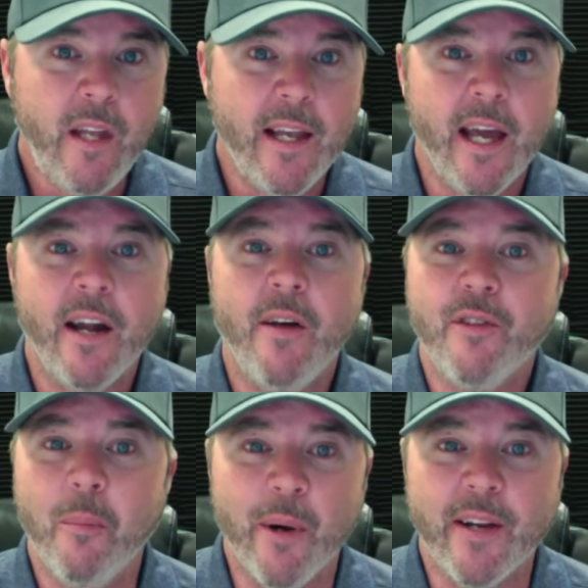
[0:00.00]
Yet it
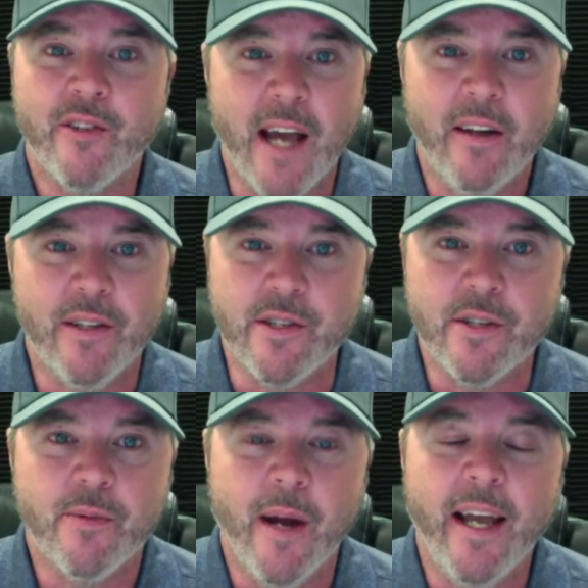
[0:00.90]
also brings
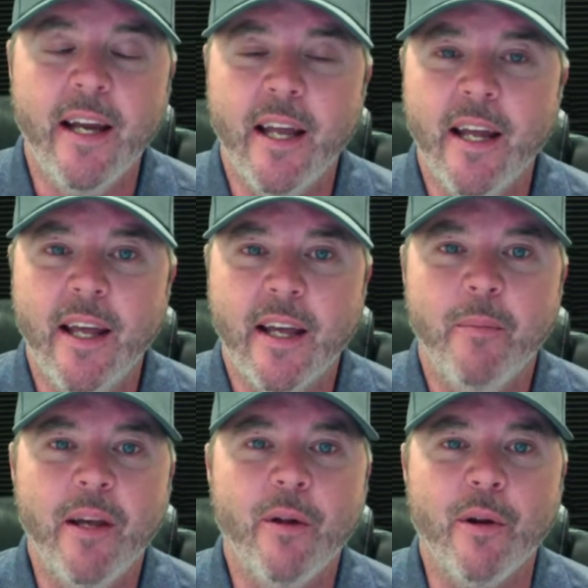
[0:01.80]
challenges, right? And it can
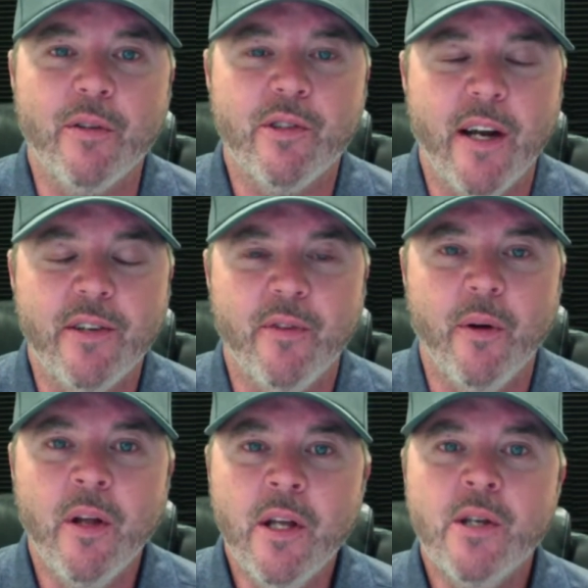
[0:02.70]
be a little
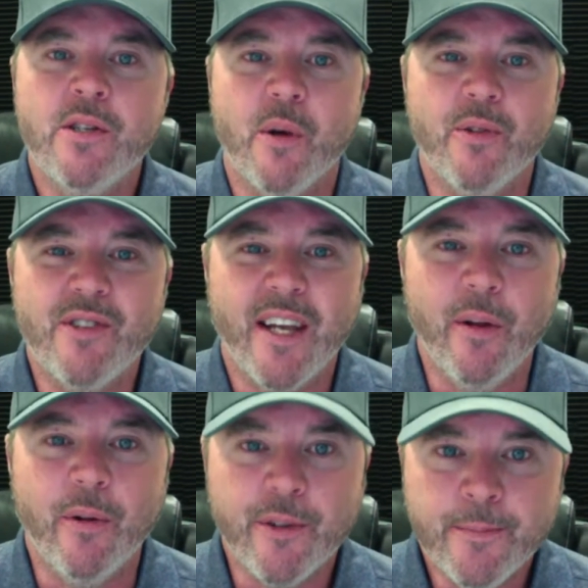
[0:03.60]
stressful. So
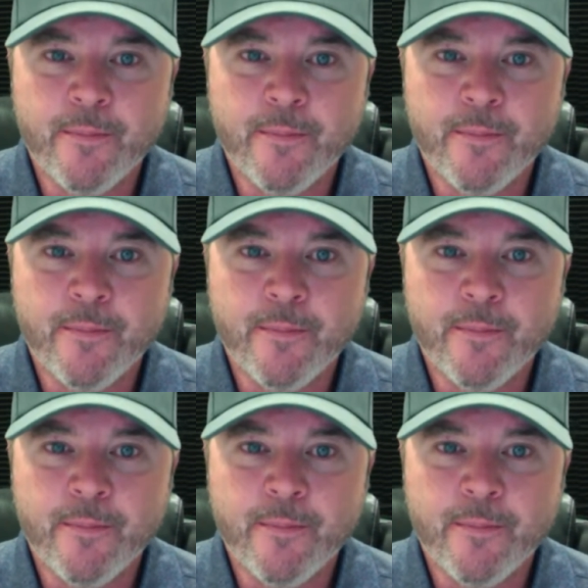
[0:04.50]
skills,